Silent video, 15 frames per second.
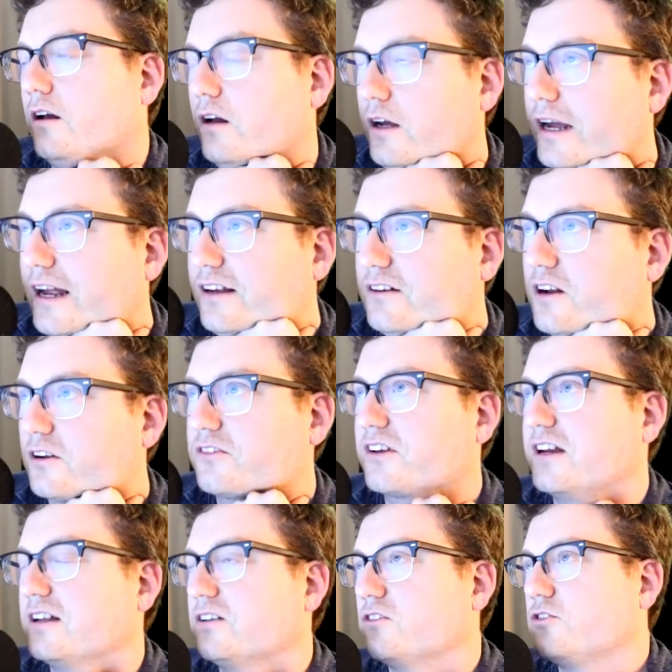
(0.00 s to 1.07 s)
And not to
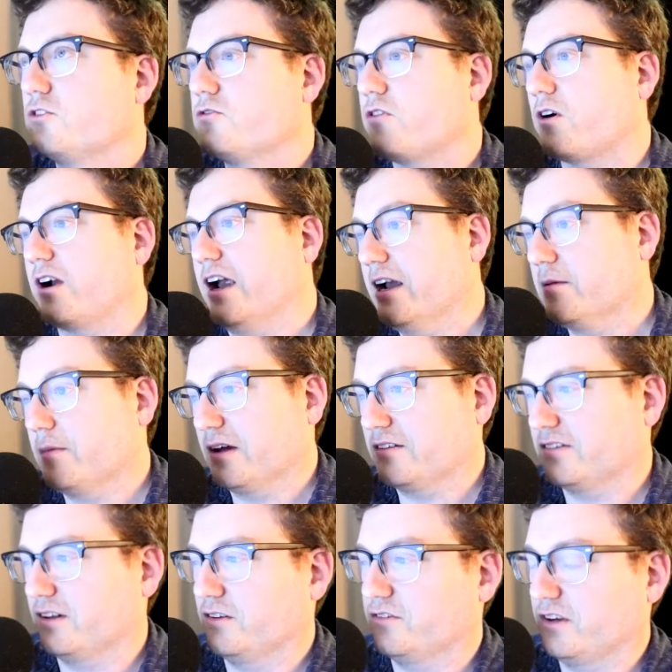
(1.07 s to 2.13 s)
get too far ahead of
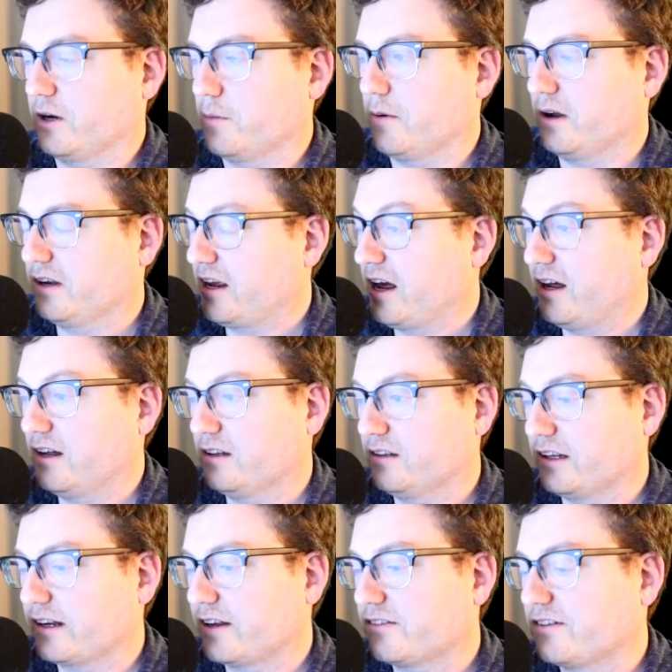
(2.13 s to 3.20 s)
myself here, but yeah,
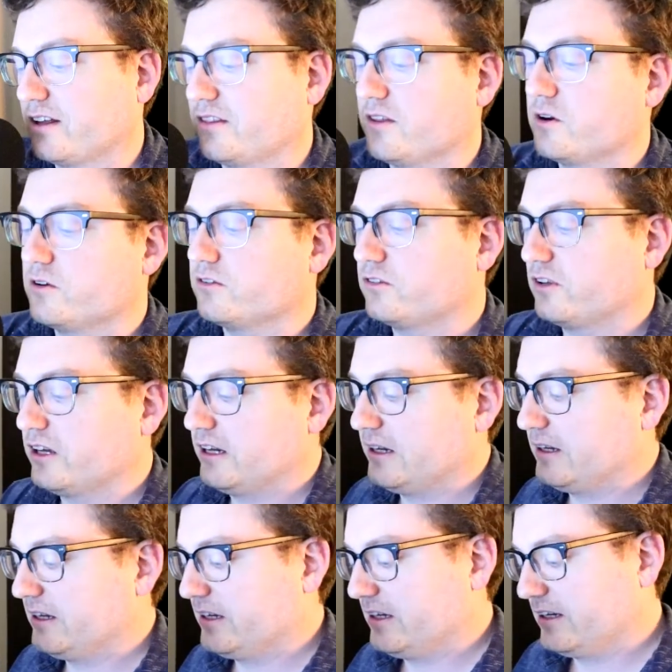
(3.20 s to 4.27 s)
like I said, there's
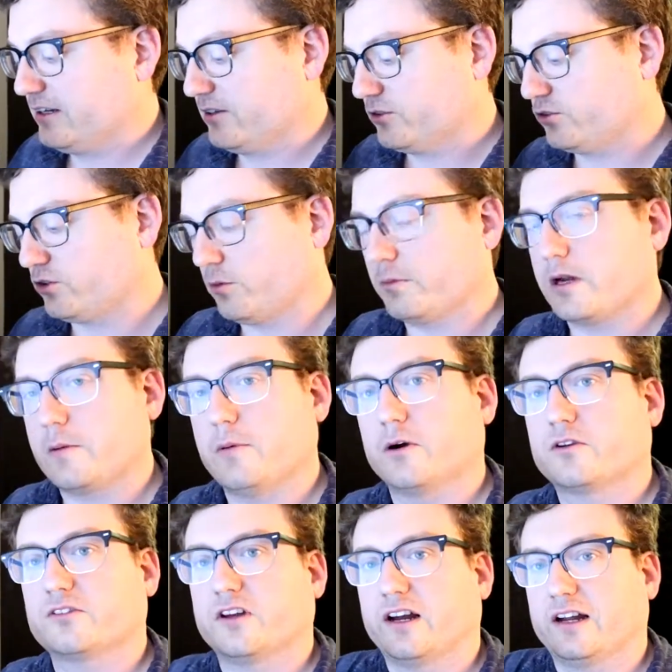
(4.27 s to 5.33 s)
so many
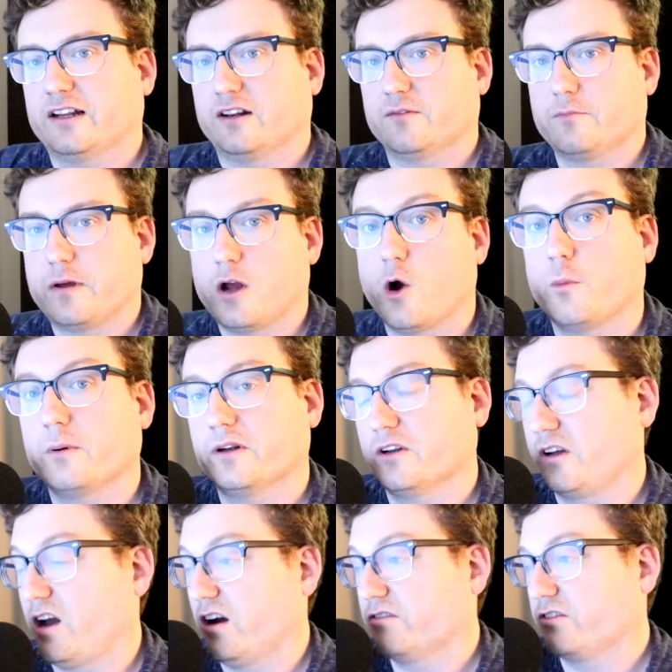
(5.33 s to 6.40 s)
books I'd be open to
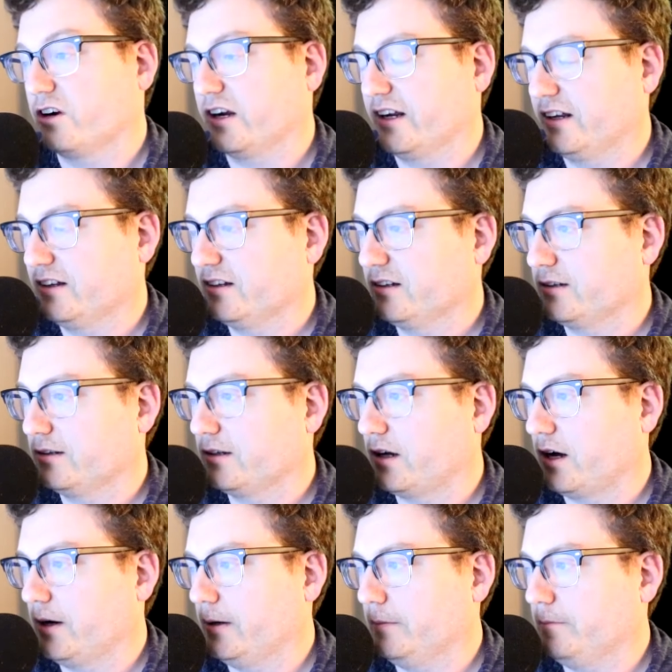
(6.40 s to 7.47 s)
covering.
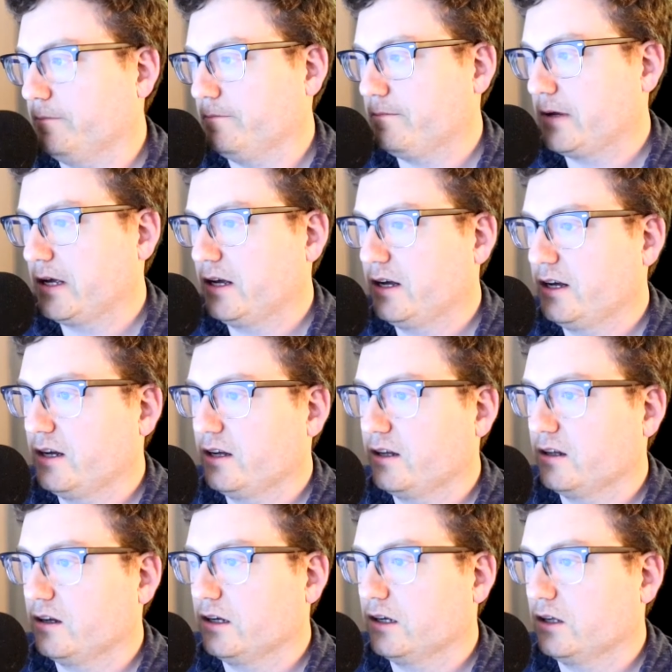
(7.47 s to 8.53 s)
The
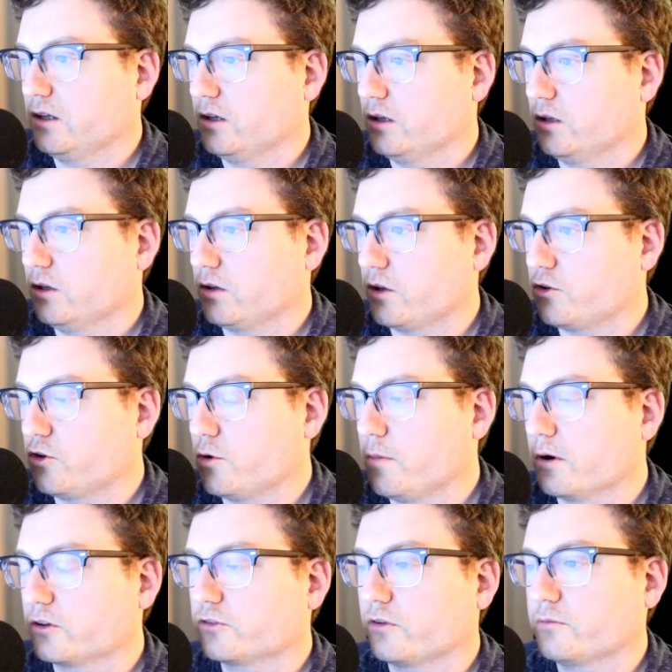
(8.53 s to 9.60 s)
2
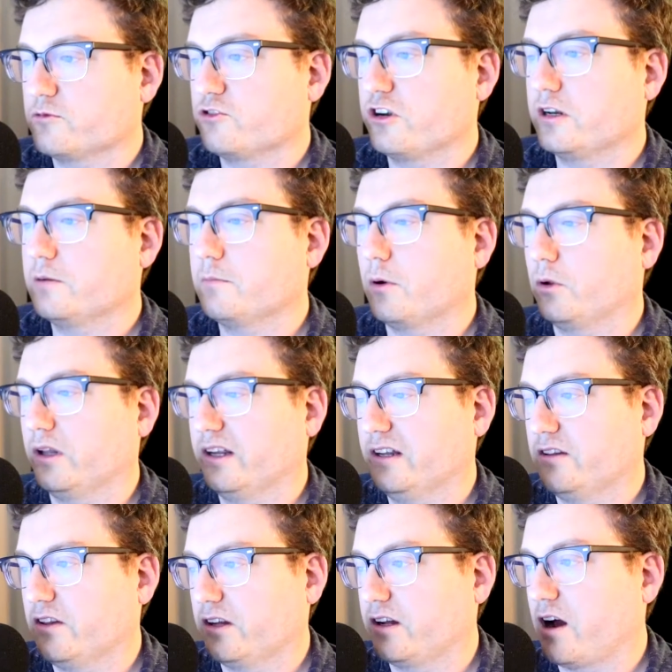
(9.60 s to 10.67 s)
books from Jean
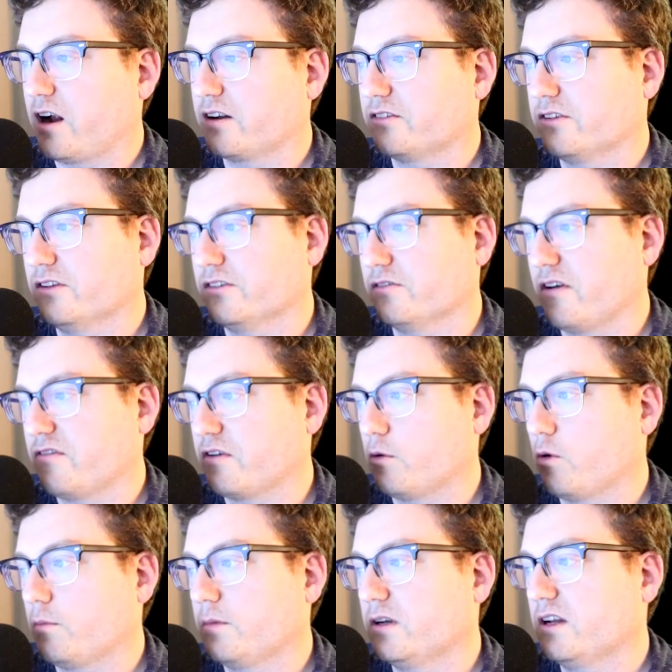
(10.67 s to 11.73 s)
Boleyn, The Goddesses of Every
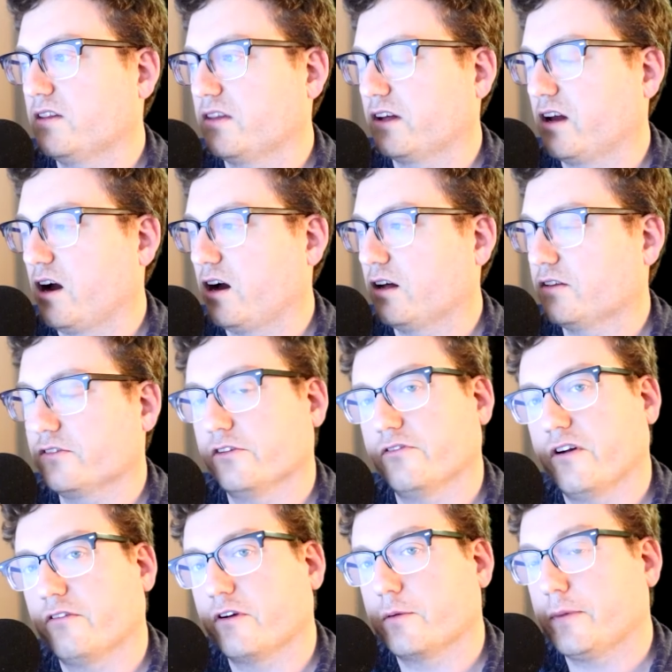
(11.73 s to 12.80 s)
Woman and The Gods of
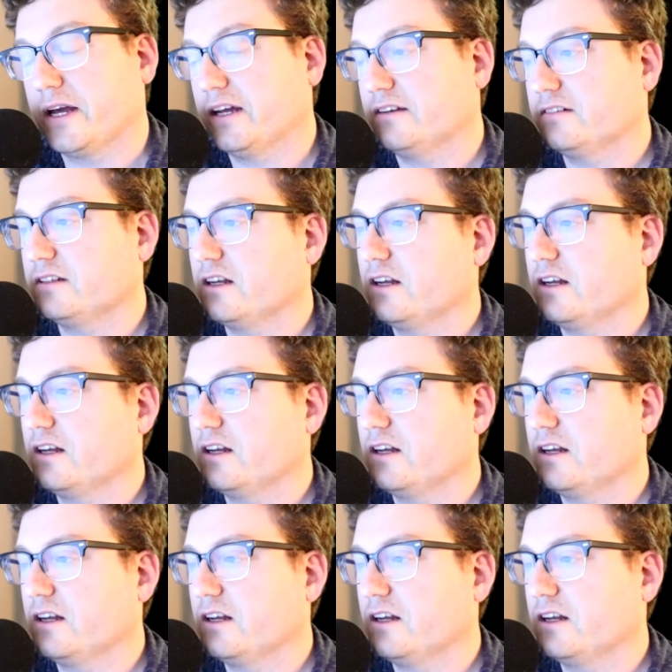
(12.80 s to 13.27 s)
Every Man,